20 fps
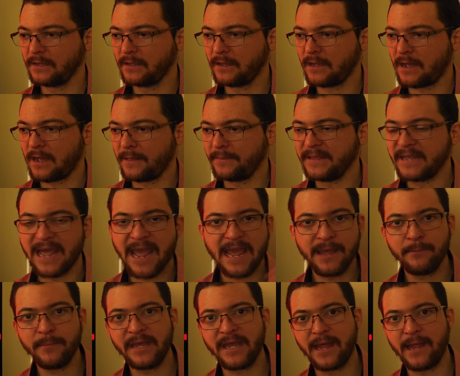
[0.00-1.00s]
uh, the
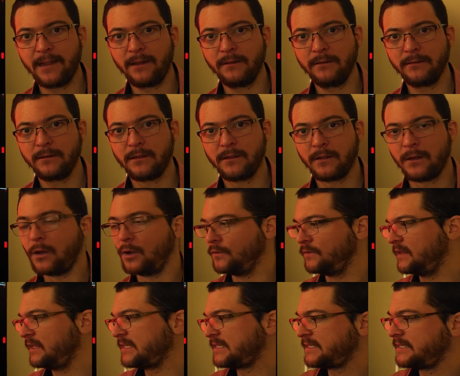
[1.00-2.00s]
ABL
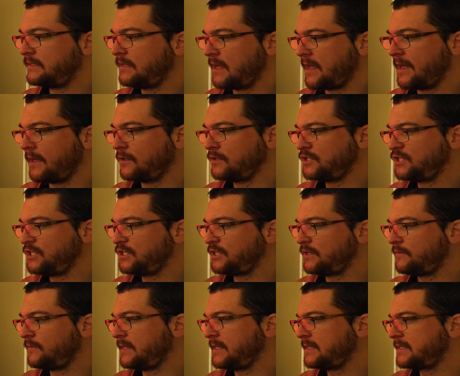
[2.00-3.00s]
on these LG
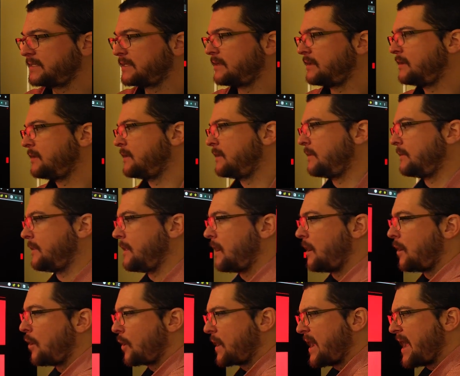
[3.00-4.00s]
TVs.
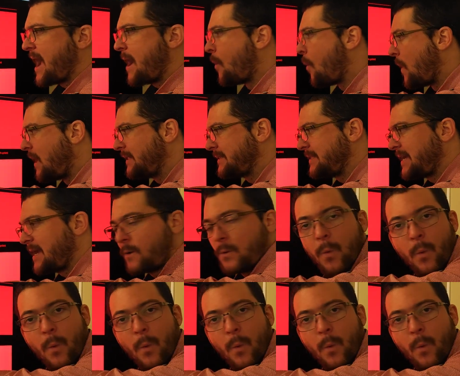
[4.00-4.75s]
Uh, okay, I want that